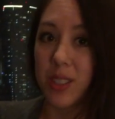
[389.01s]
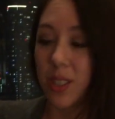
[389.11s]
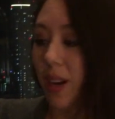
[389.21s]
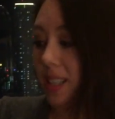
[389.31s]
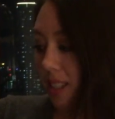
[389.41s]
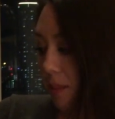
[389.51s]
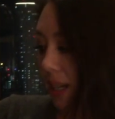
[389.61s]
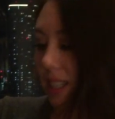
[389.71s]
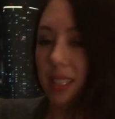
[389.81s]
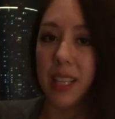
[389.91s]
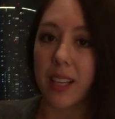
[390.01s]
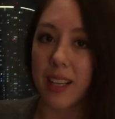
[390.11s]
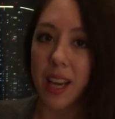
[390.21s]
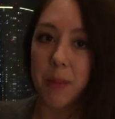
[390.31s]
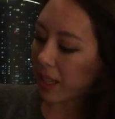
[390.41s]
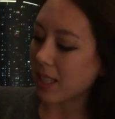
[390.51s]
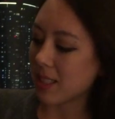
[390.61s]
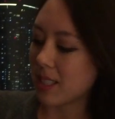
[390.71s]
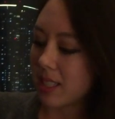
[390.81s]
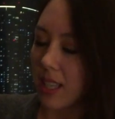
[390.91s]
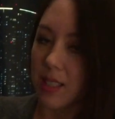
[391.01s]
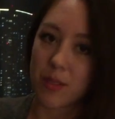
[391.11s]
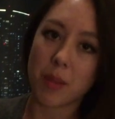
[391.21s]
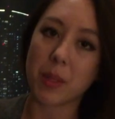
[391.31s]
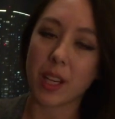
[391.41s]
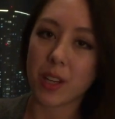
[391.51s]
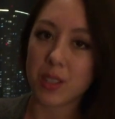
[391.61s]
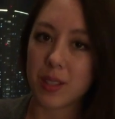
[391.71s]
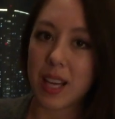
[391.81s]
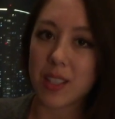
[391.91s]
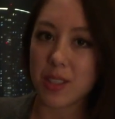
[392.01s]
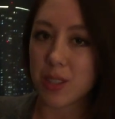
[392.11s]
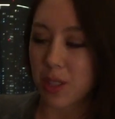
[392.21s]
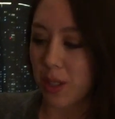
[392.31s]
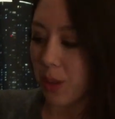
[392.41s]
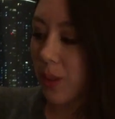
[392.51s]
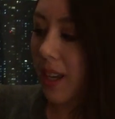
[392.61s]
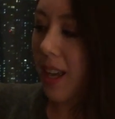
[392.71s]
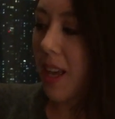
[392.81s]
So I did buy this secondhand because this is from the year 2002.